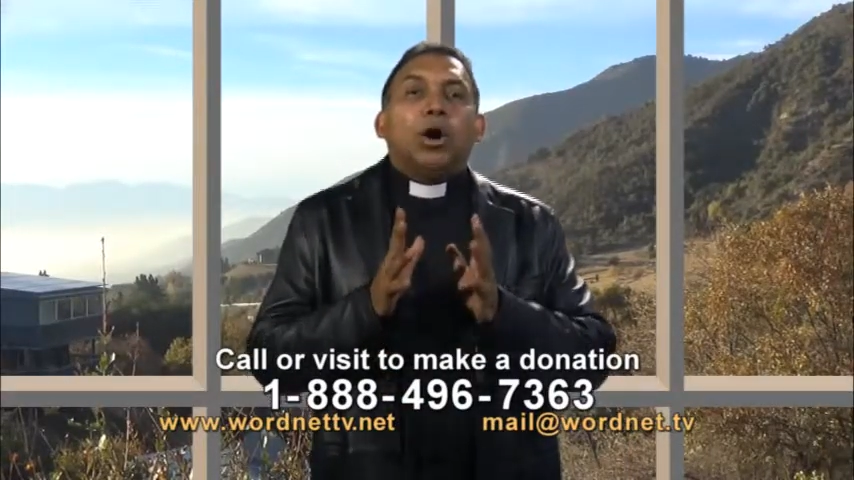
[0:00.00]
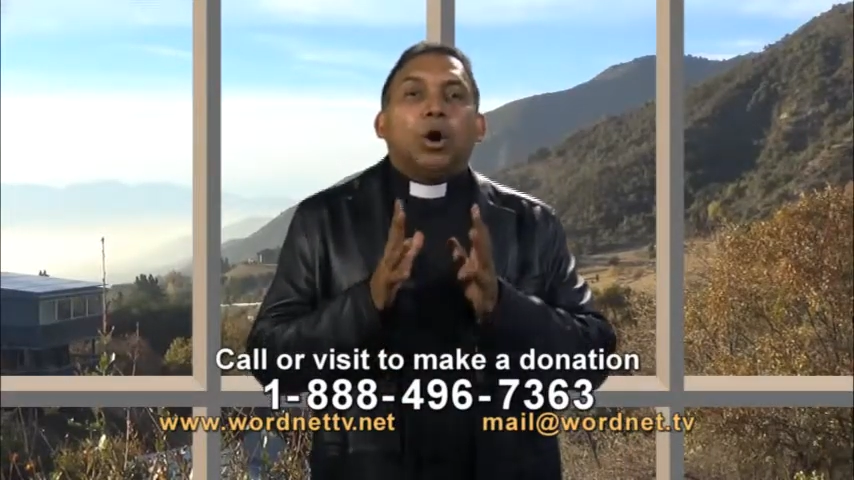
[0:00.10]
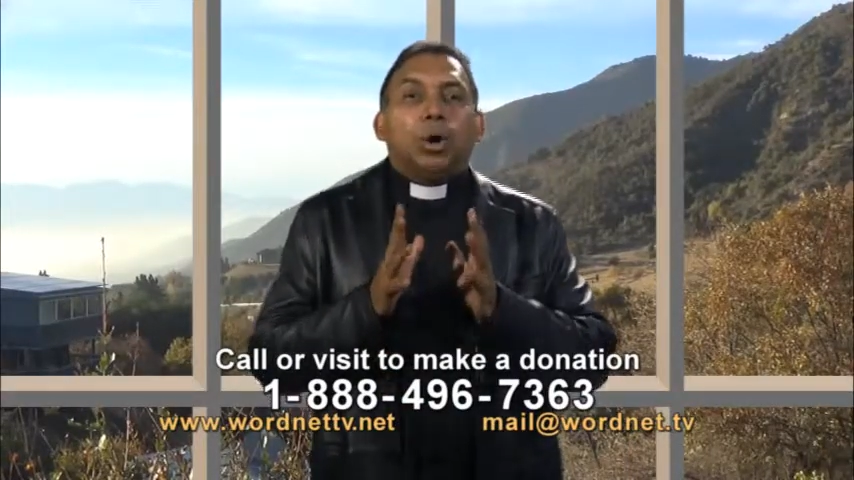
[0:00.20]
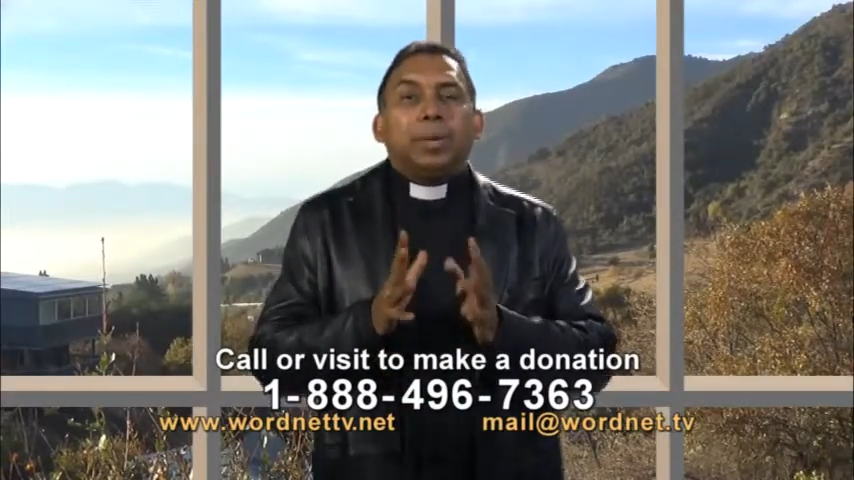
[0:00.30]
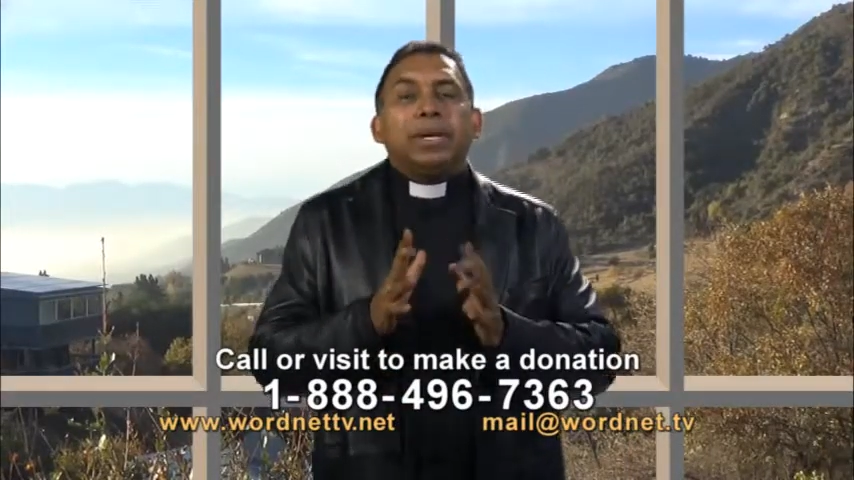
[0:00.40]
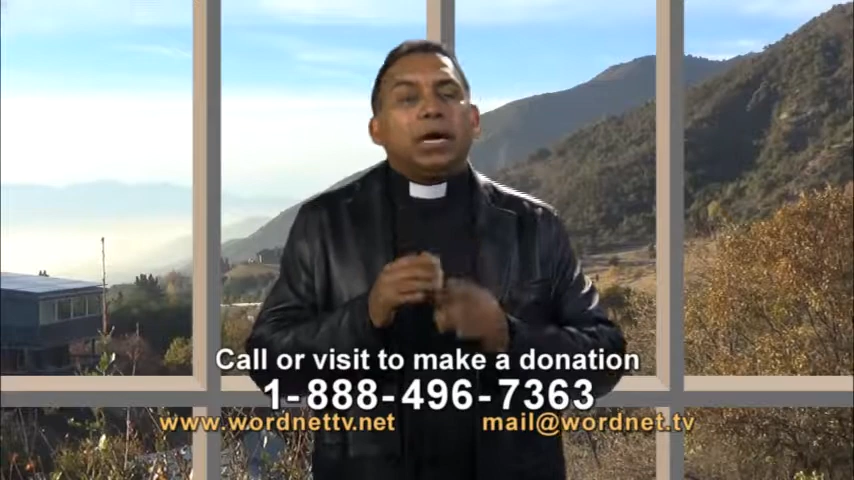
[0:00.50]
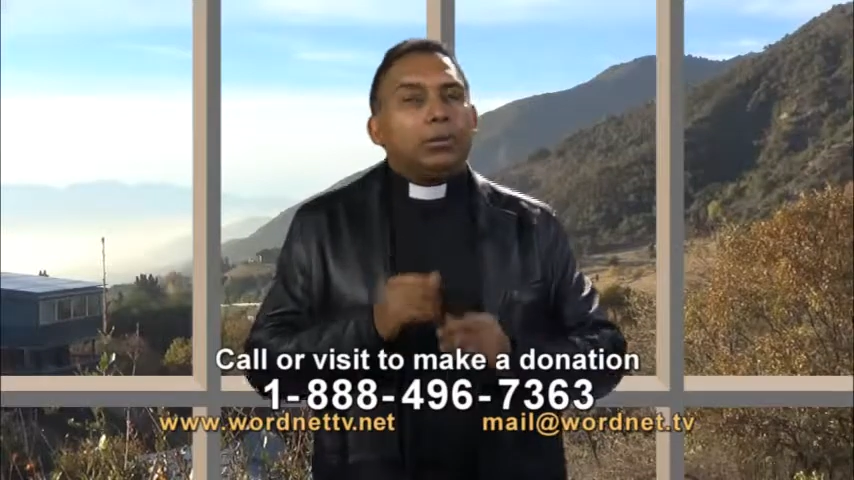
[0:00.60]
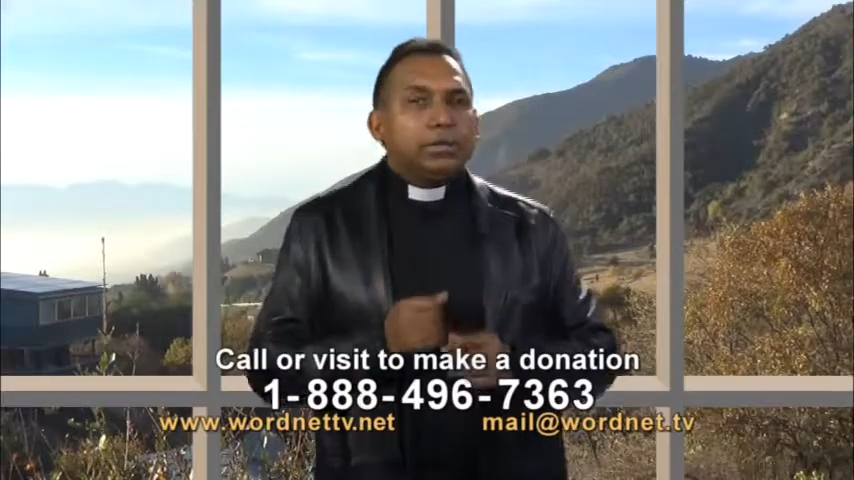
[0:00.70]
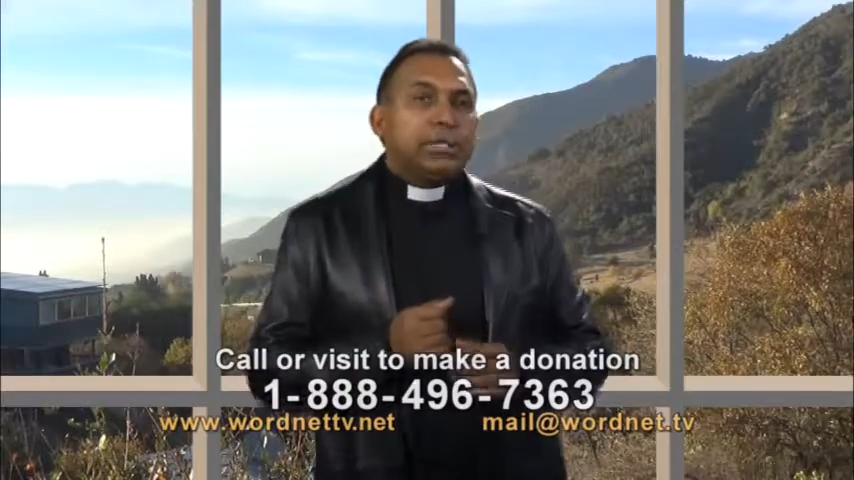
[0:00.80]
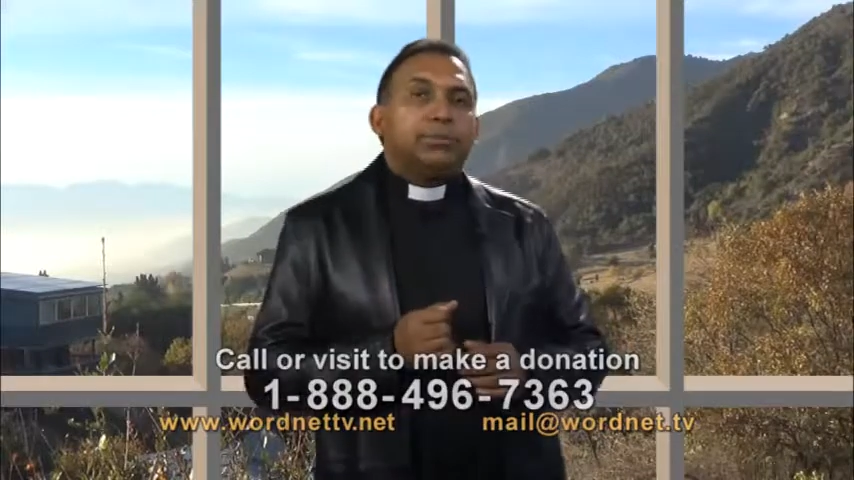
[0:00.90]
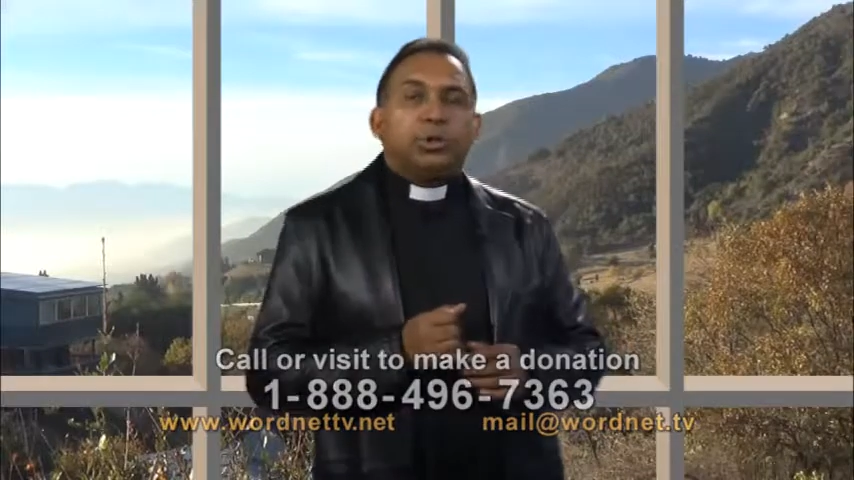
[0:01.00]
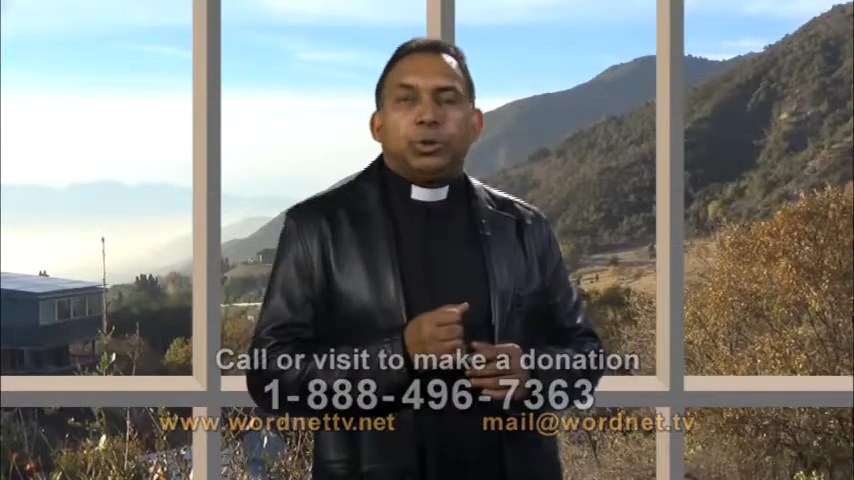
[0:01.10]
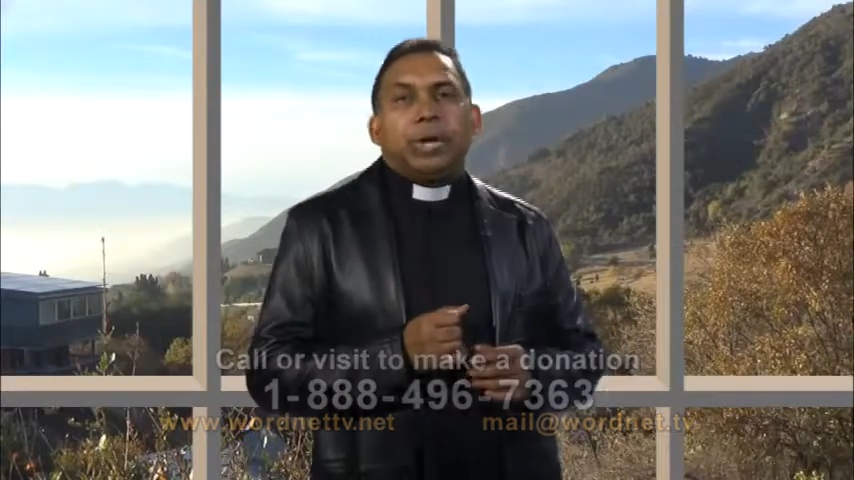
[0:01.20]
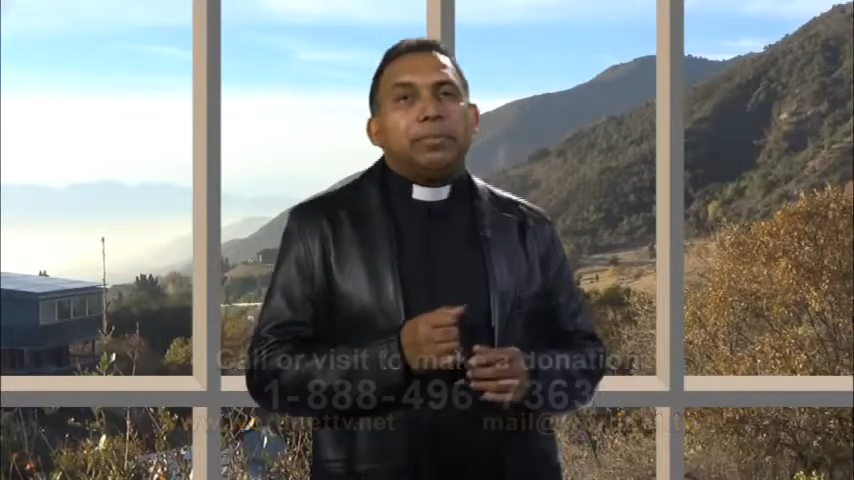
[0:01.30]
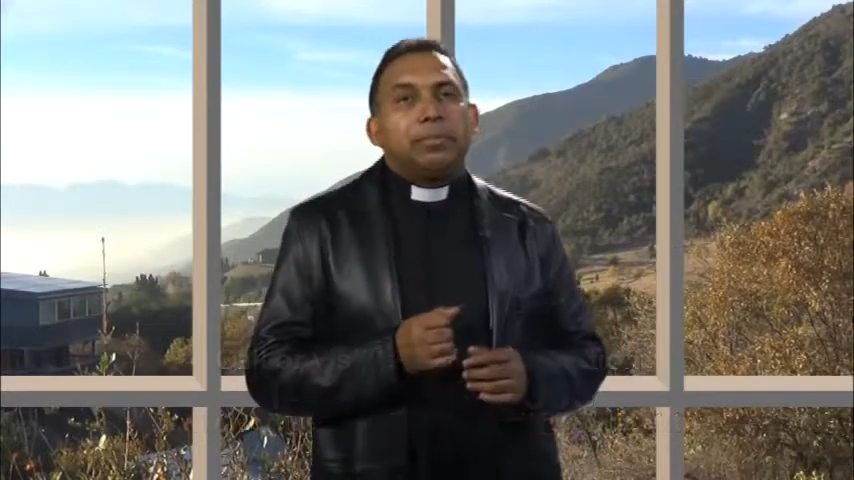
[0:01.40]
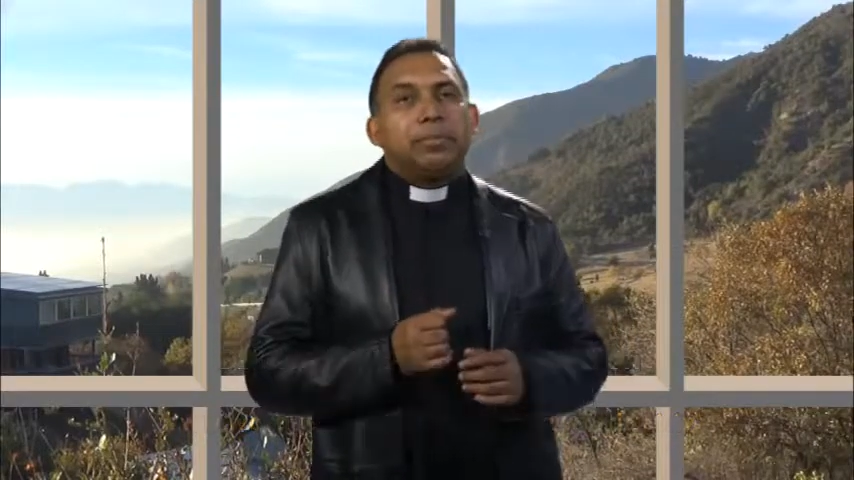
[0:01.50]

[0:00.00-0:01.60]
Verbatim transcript: open ourselves to him.